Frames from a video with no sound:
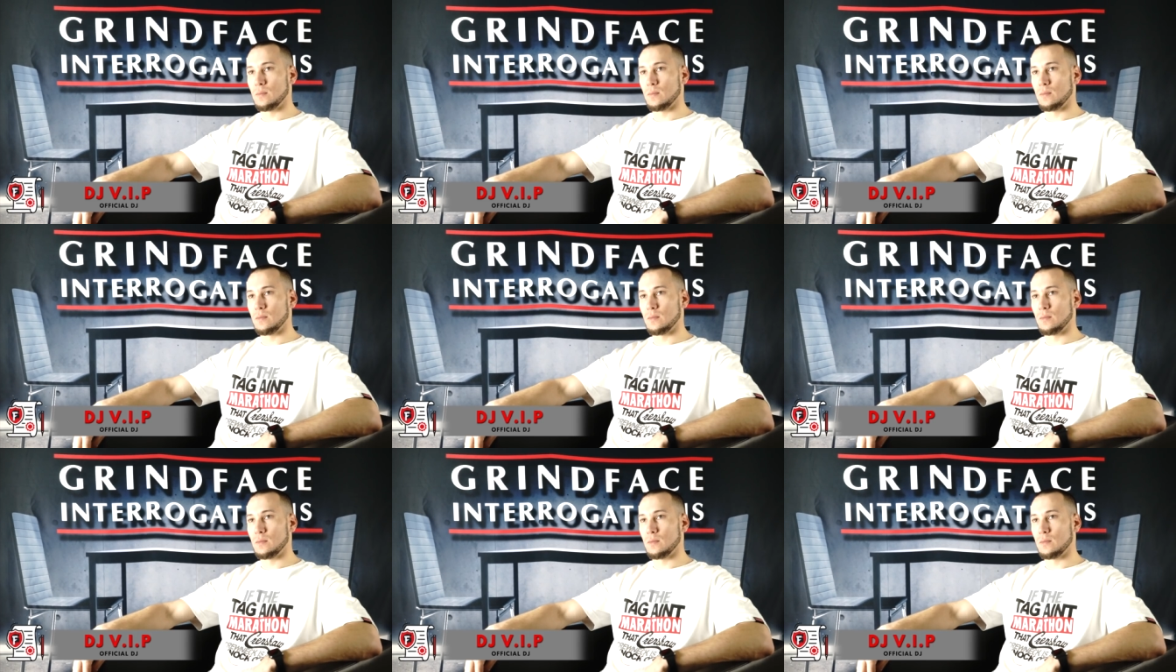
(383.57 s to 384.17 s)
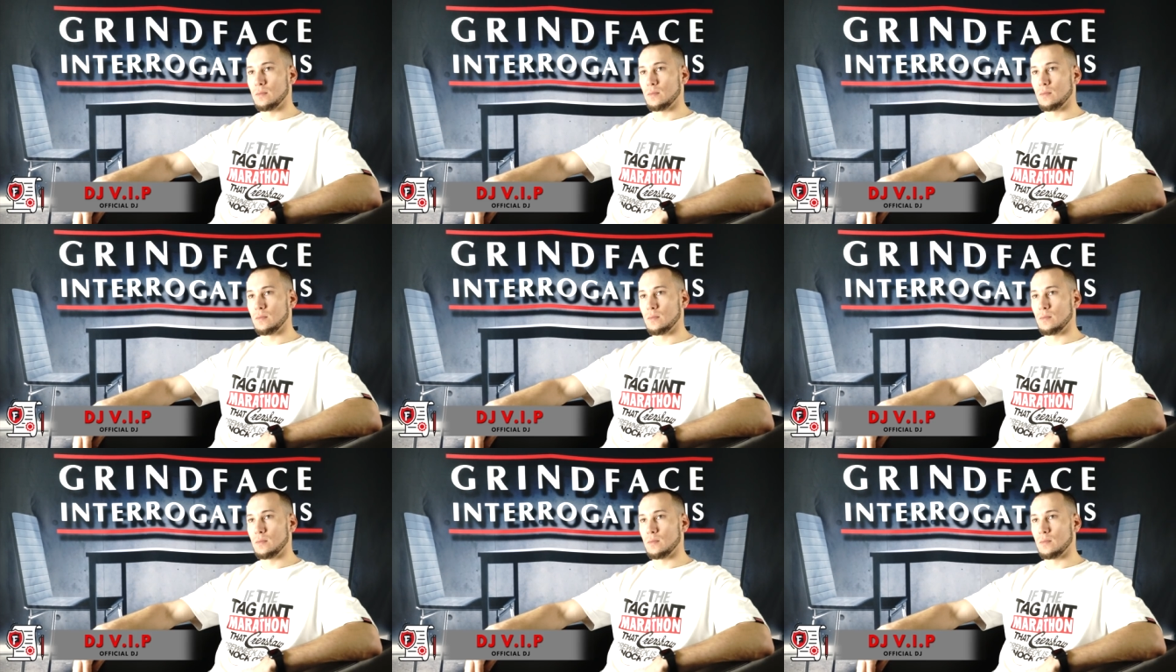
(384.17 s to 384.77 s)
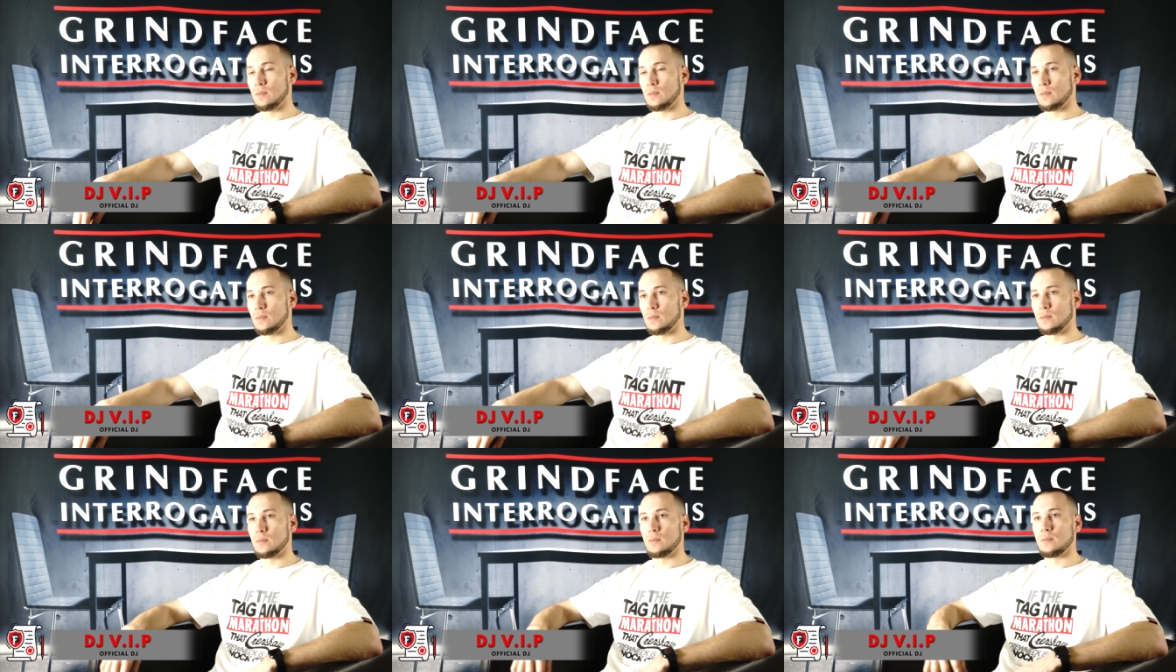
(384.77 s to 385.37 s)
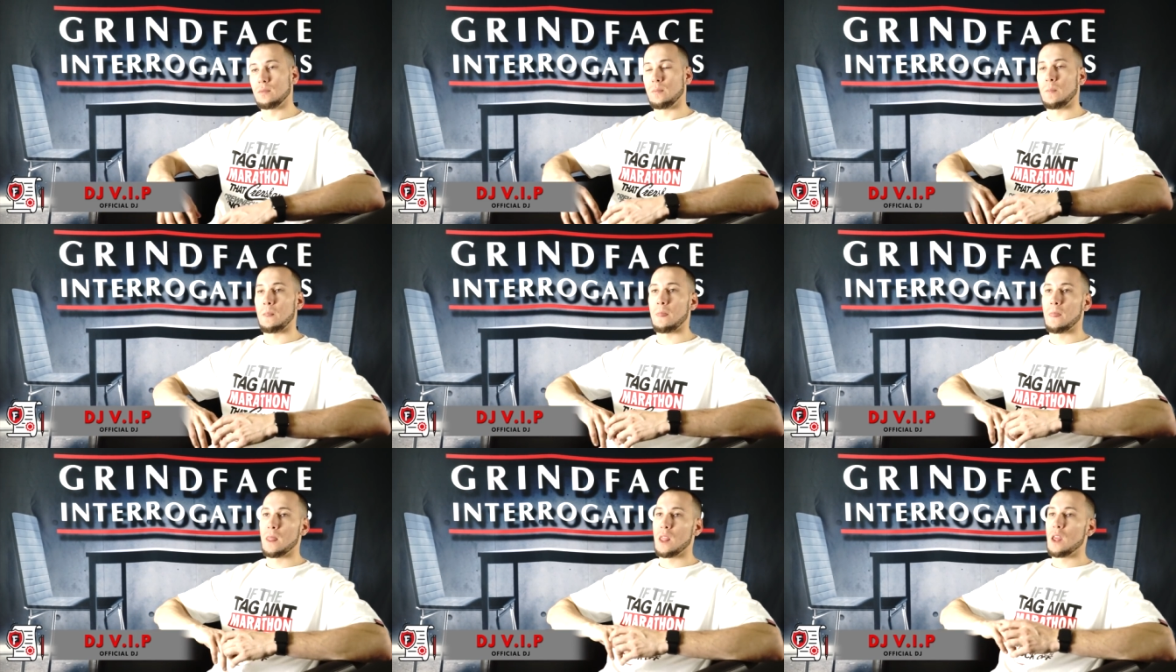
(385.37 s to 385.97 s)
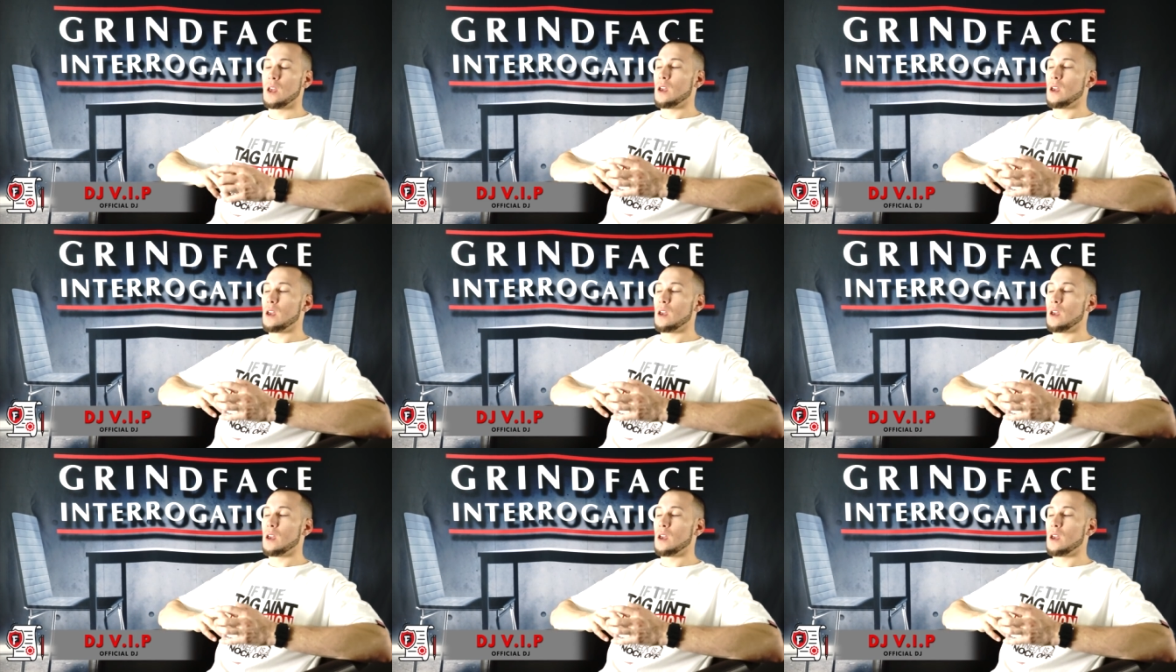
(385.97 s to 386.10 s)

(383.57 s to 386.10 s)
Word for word: to really to stick that time in.